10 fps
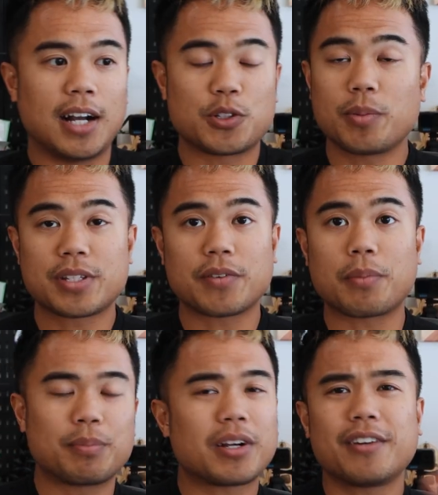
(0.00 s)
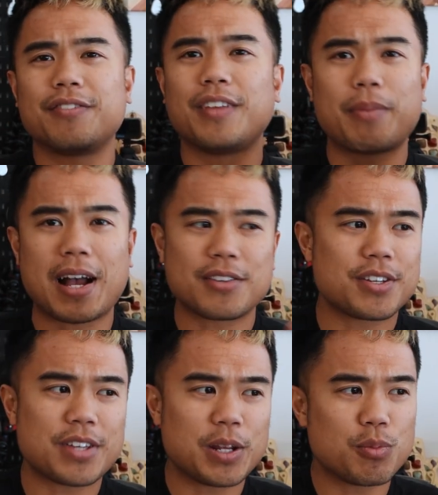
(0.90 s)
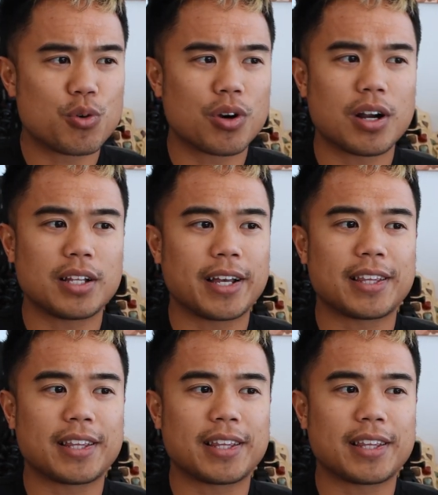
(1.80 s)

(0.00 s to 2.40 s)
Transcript: I told myself I'm not gonna flip houses anymore.